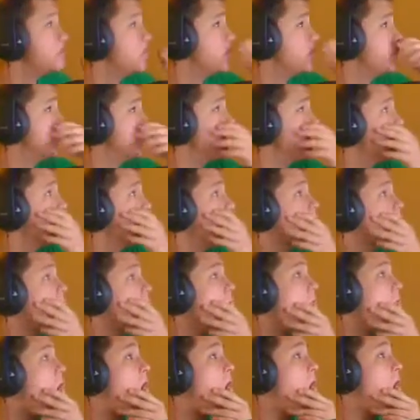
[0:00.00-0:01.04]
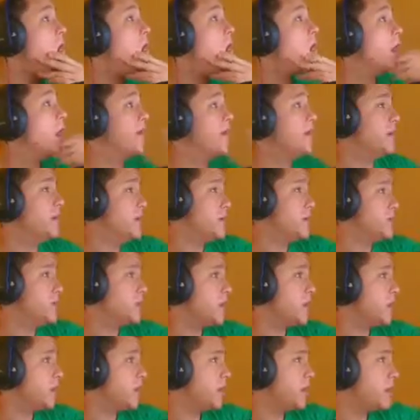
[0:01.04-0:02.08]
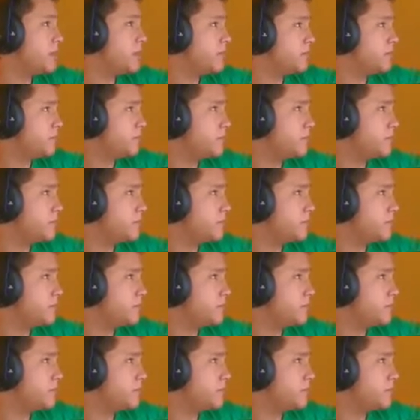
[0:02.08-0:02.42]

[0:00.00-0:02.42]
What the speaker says: filming. I need to use Yeti.